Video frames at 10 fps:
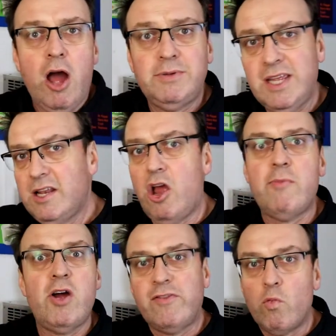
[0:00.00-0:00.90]
I'm telling you, I
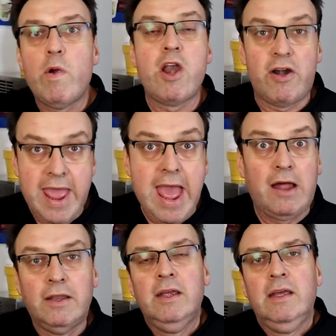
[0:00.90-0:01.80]
might even wear it
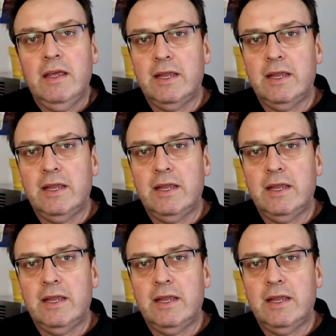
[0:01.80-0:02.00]
out.